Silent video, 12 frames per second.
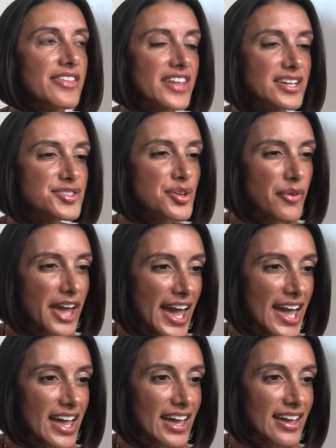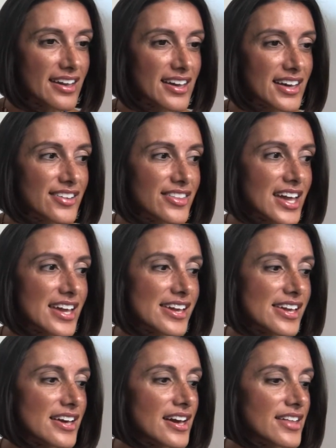that's okay.
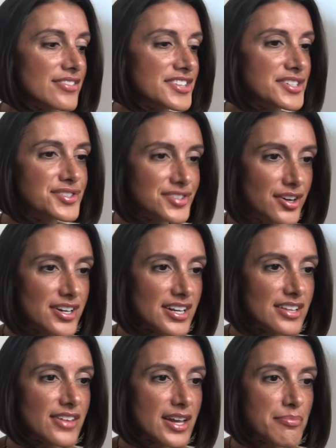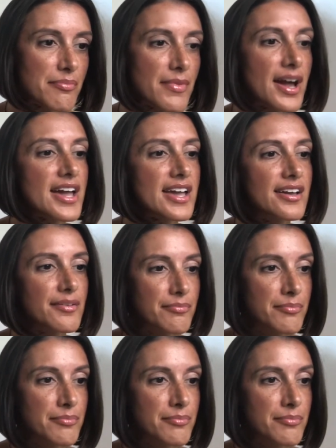This started at my